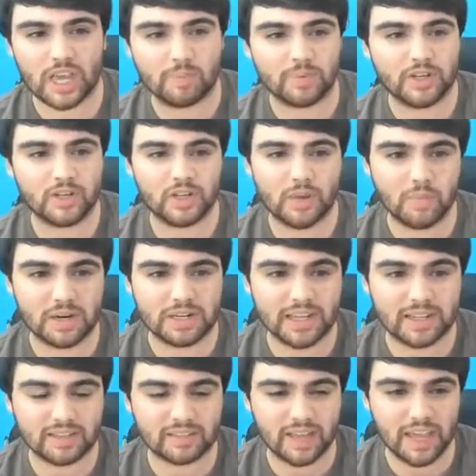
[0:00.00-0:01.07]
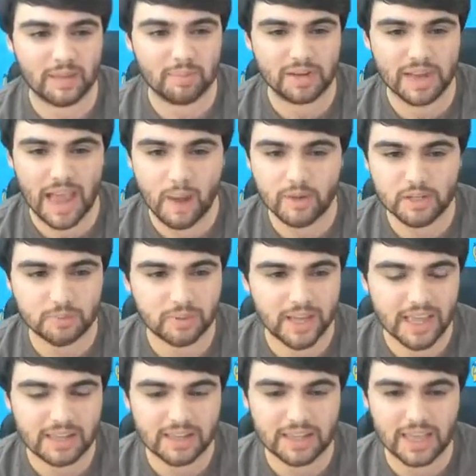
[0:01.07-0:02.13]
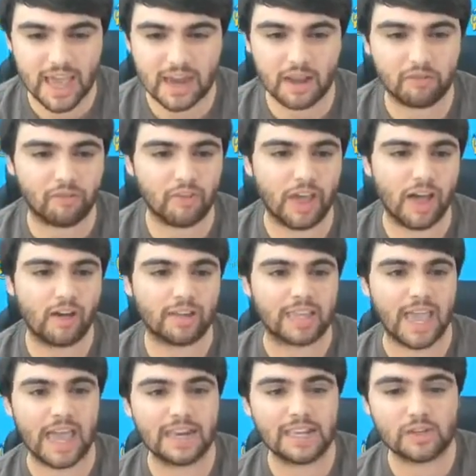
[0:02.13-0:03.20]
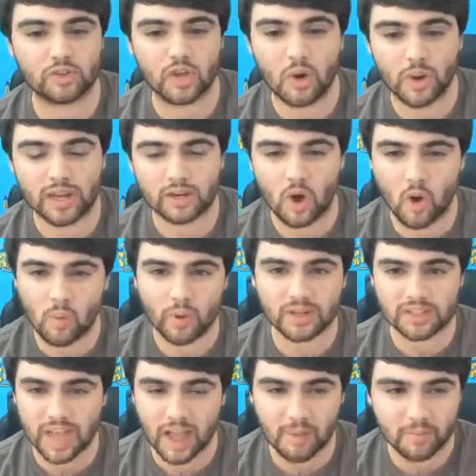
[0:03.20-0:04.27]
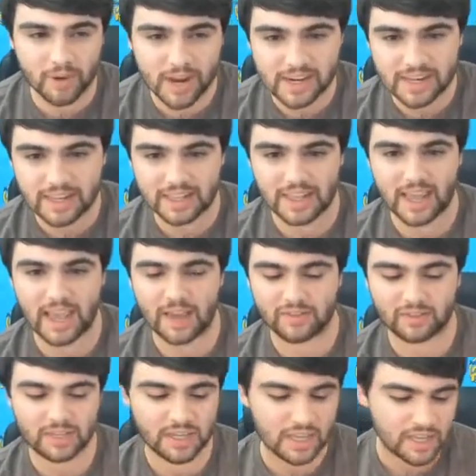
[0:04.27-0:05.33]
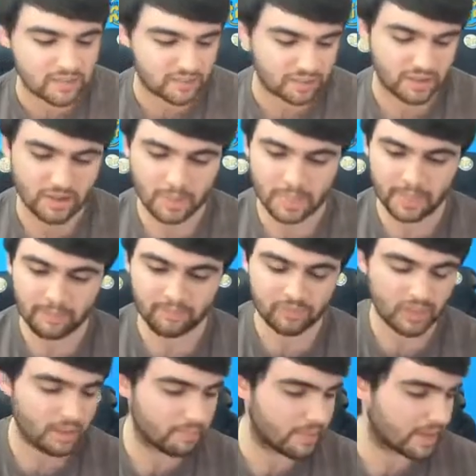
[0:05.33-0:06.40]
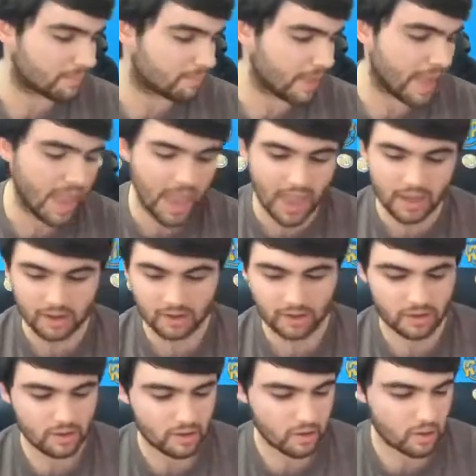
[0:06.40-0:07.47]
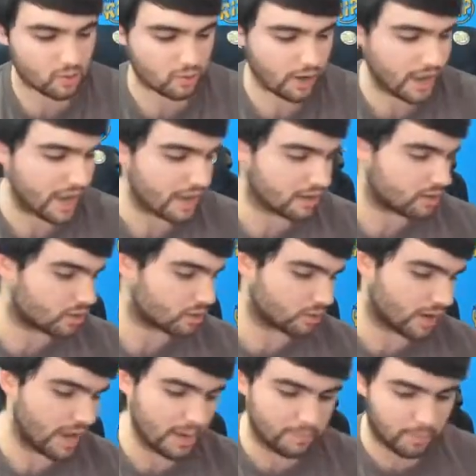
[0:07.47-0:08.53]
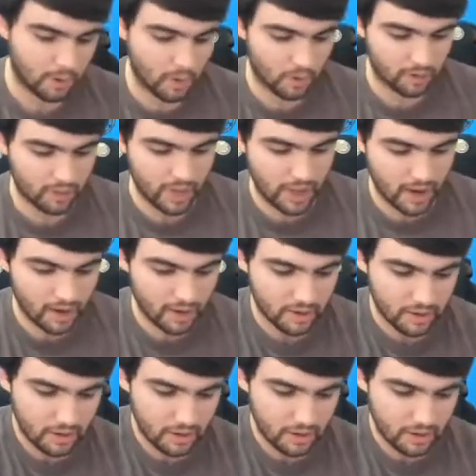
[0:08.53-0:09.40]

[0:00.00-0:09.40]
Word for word: championship with Nick Saban. Now he's playing in the NFL. Can he do it? No more Tom Brady in the AFC East. McMahon, great, great pull there.